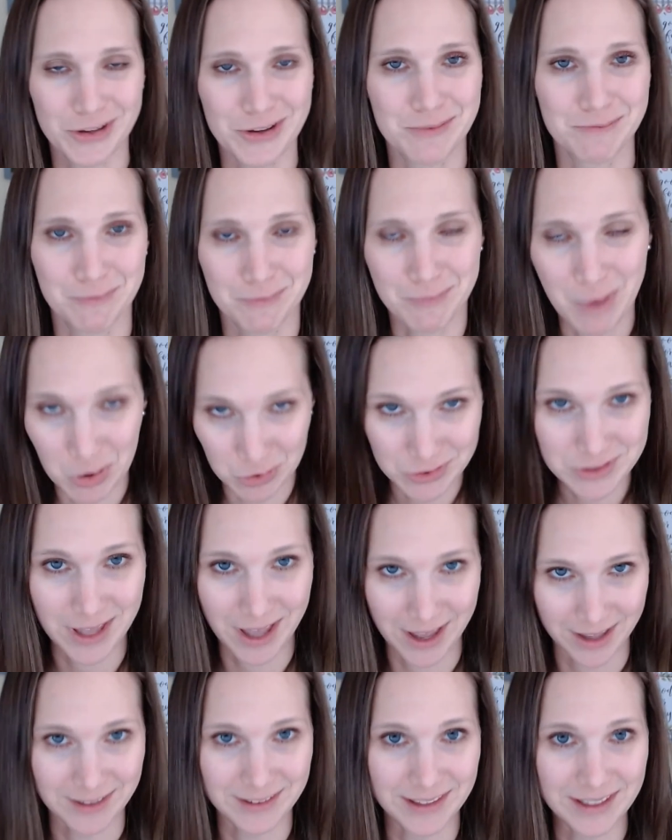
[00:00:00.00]
Most
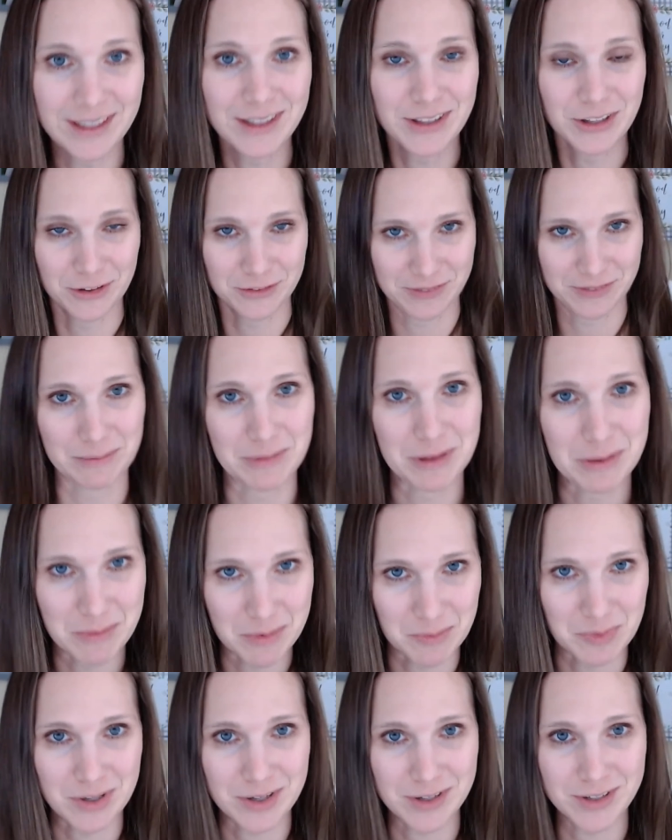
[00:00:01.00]
likely your family
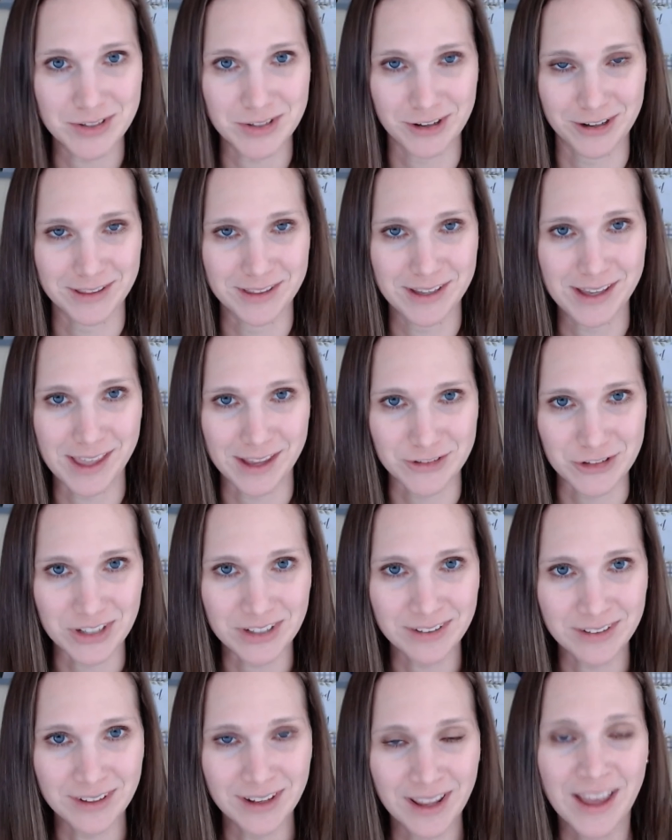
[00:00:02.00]
members are in the kitchen,
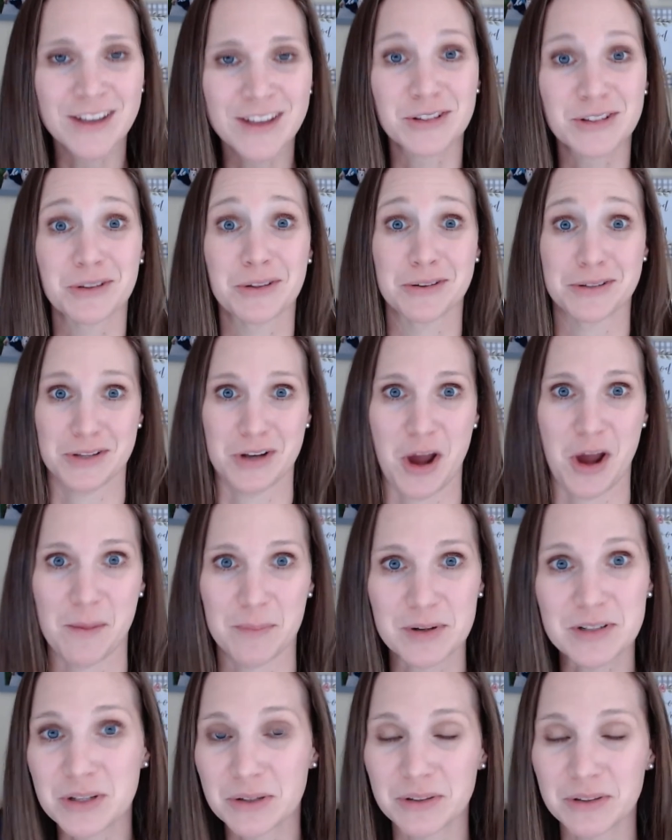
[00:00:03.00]
so there's an
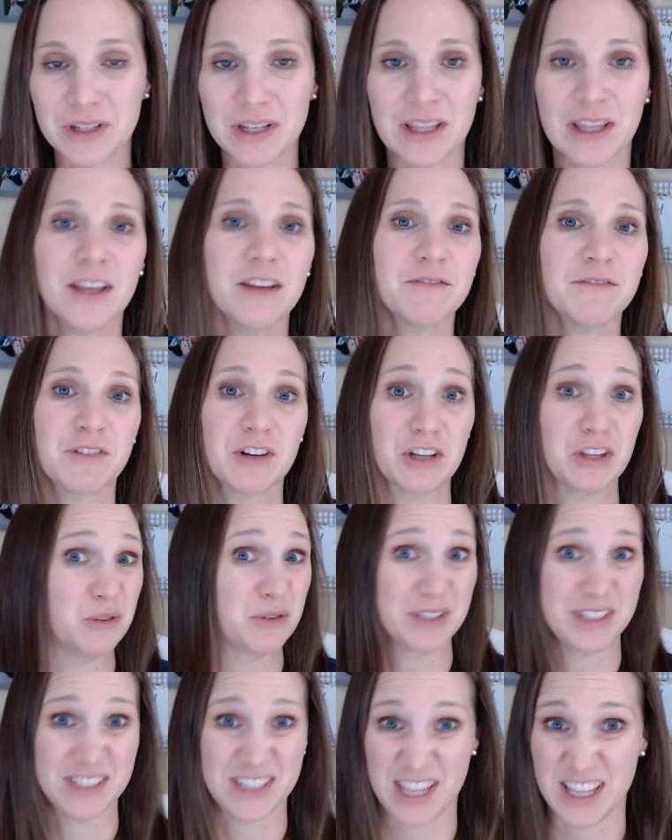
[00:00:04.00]
opportunity for you
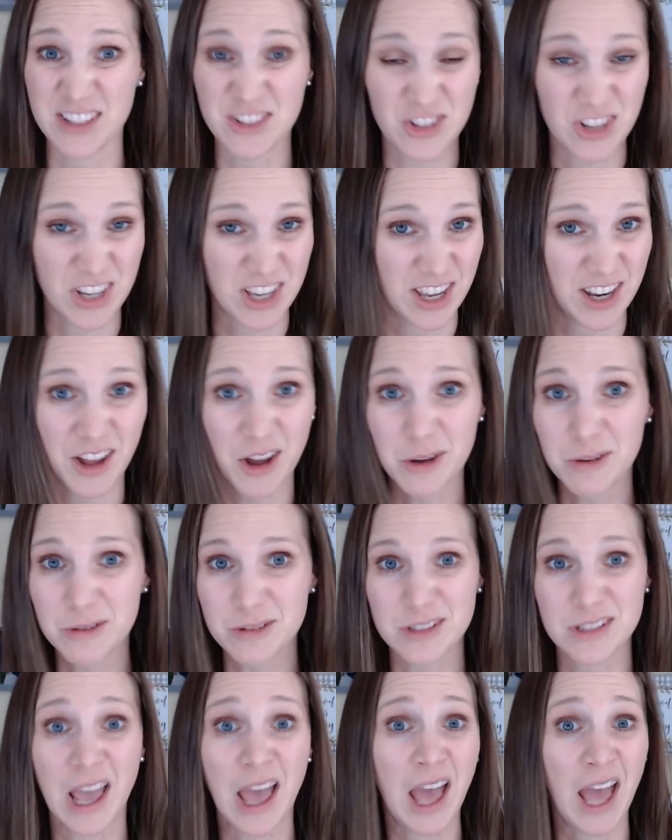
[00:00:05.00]
to teach kiddos
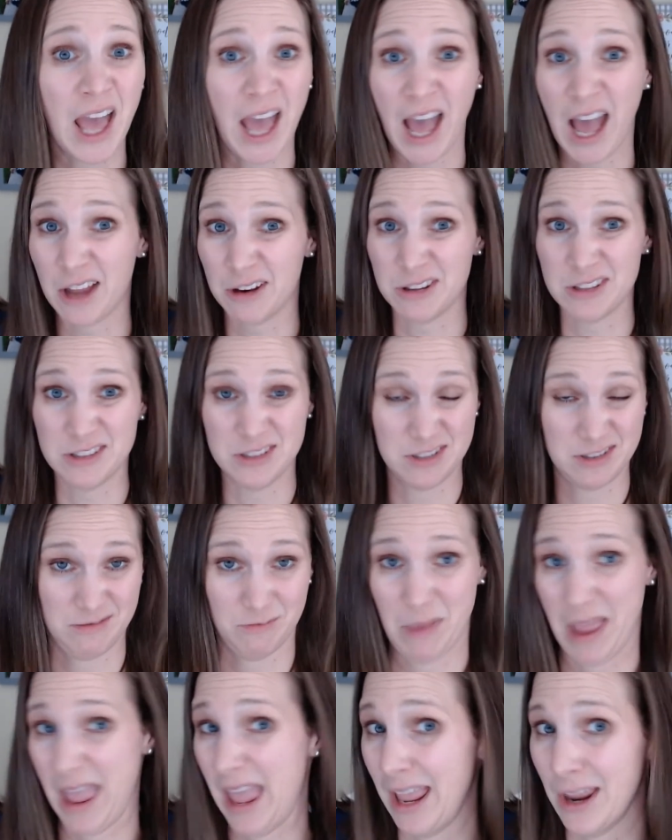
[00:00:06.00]
how to
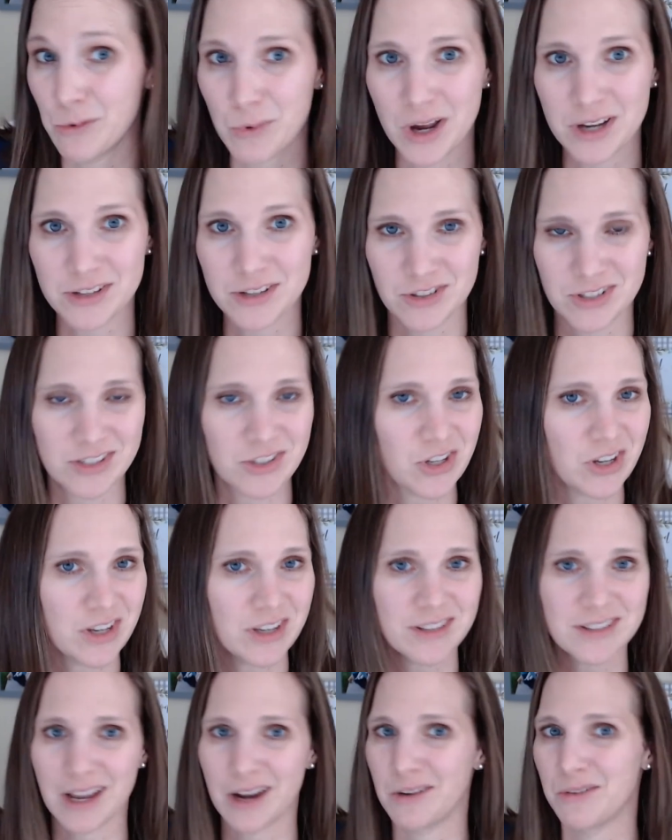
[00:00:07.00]
hand wash
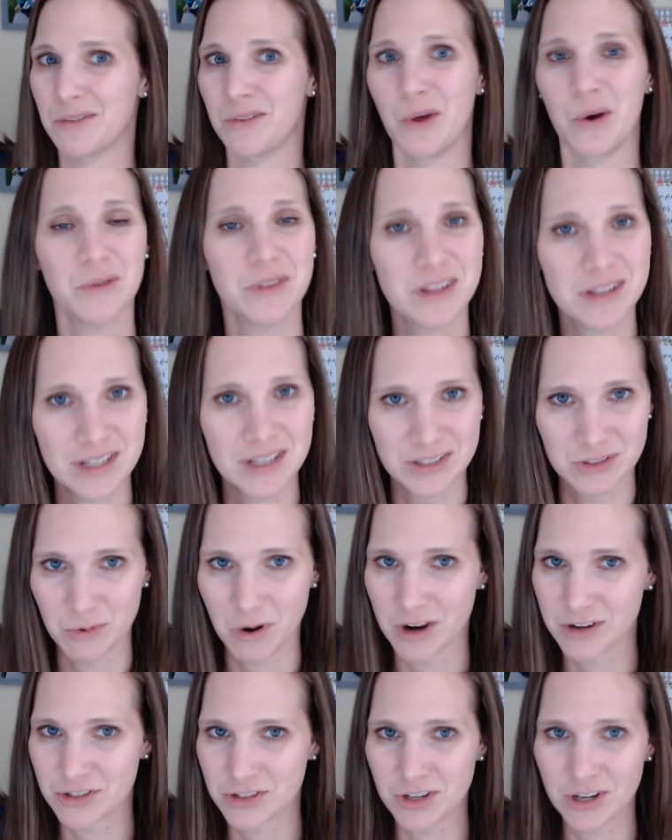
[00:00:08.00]
dishes, how to load the
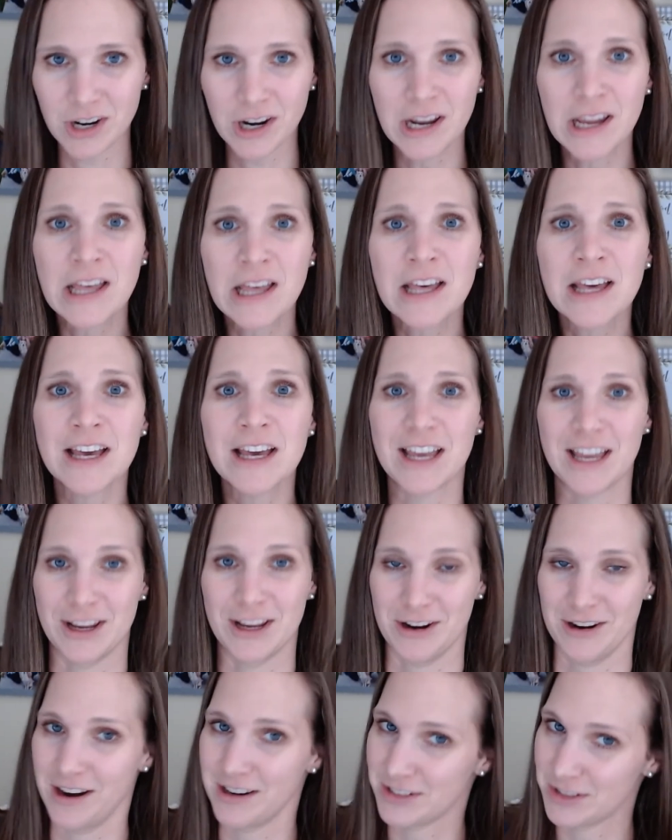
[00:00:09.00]
dishwasher.
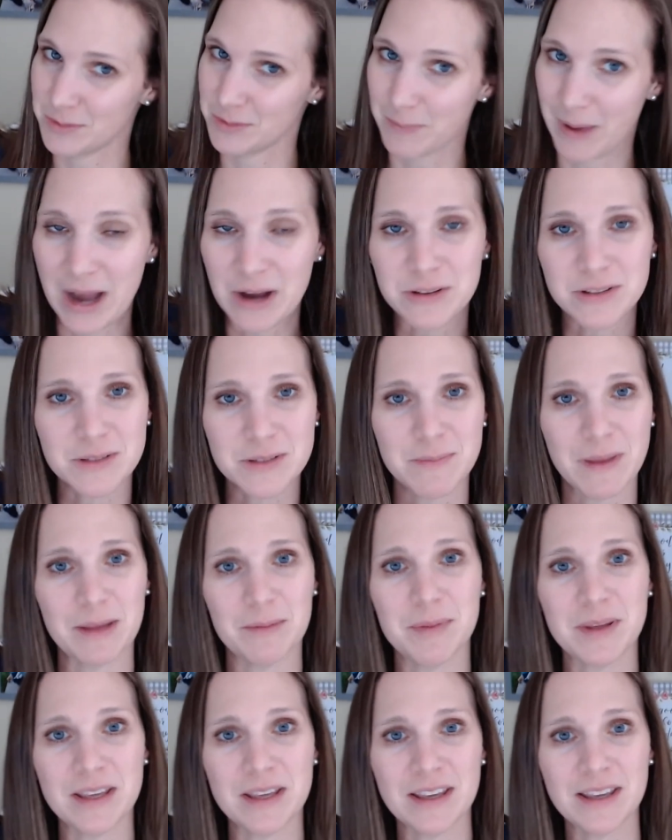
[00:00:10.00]
Your spouse may
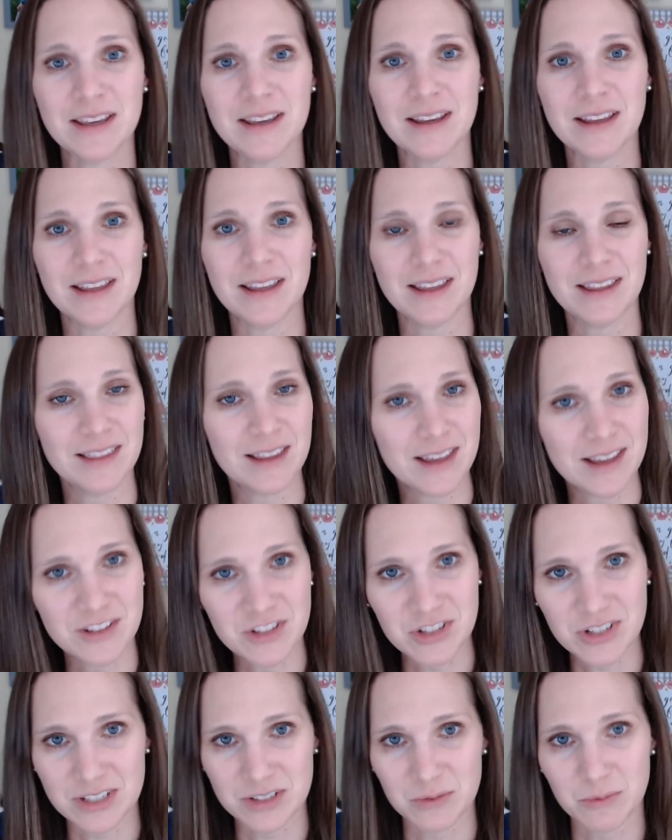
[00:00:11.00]
be in the
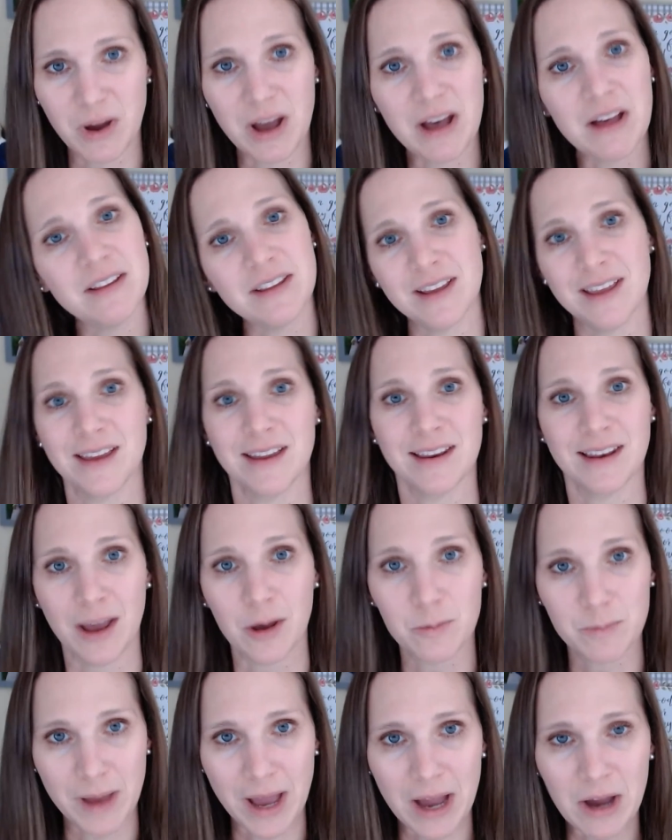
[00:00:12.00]
kitchen as well and can
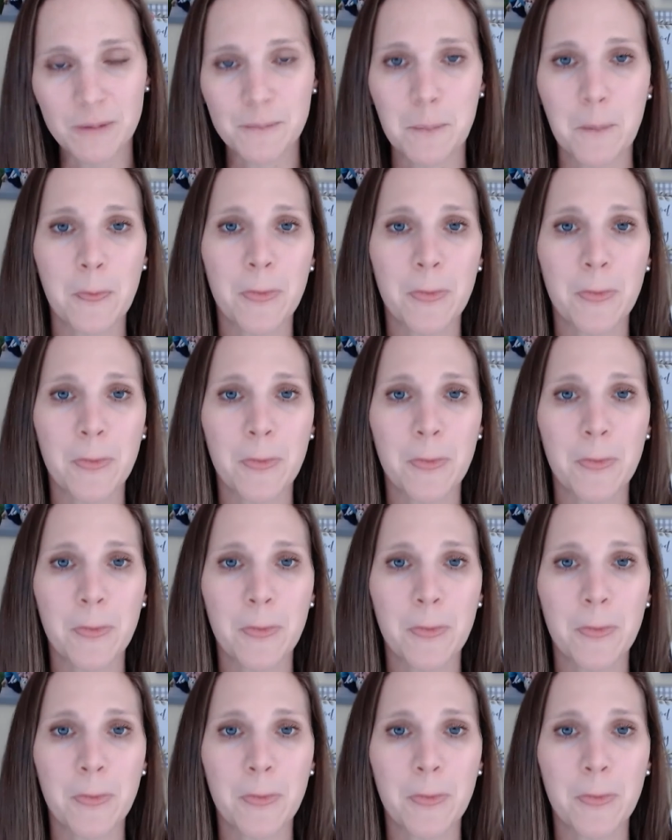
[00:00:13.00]
help out,